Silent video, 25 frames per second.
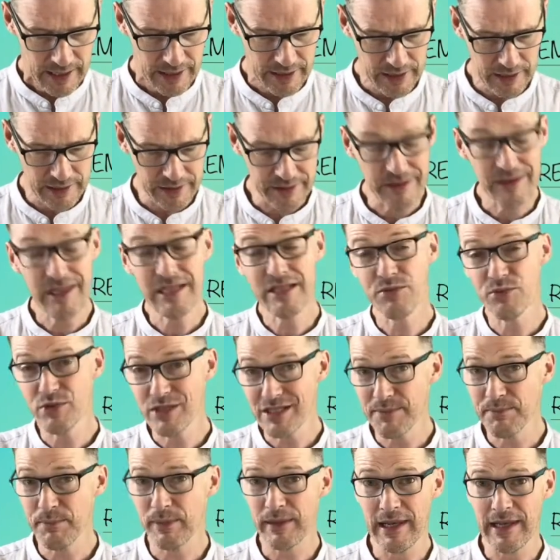Uh, and this
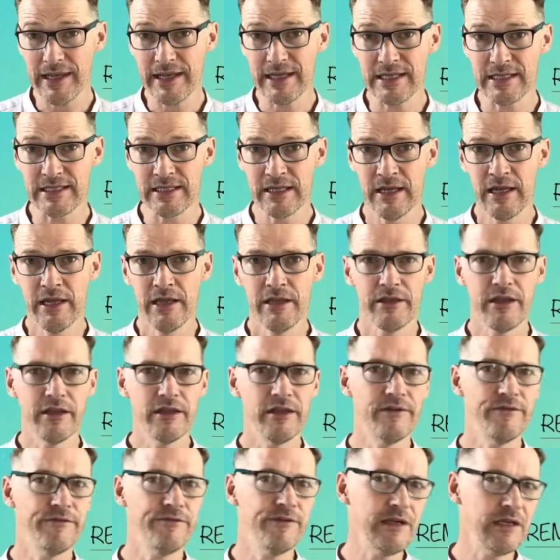was the place
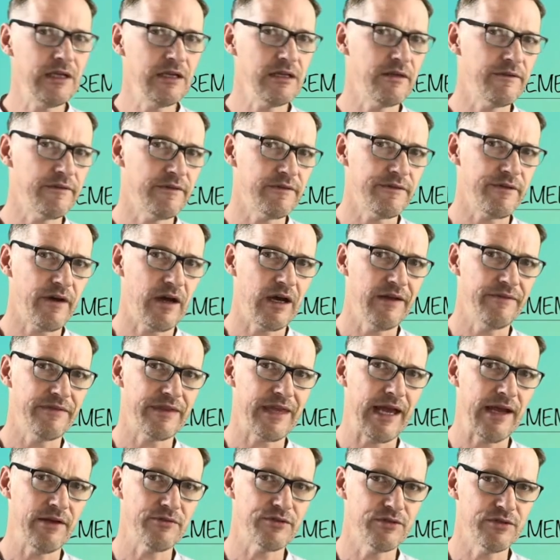that the feeding of the
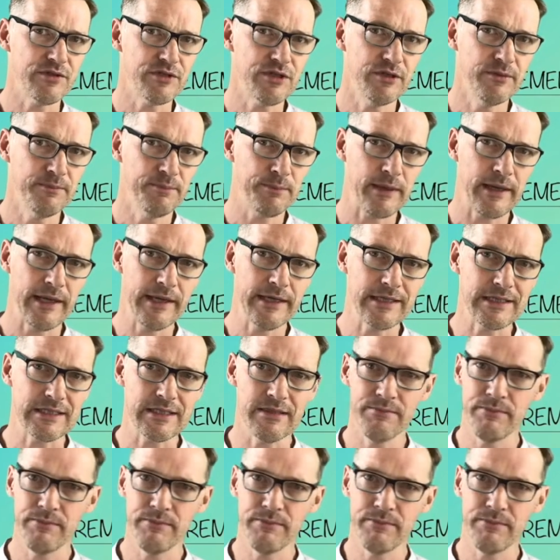5,000 took place,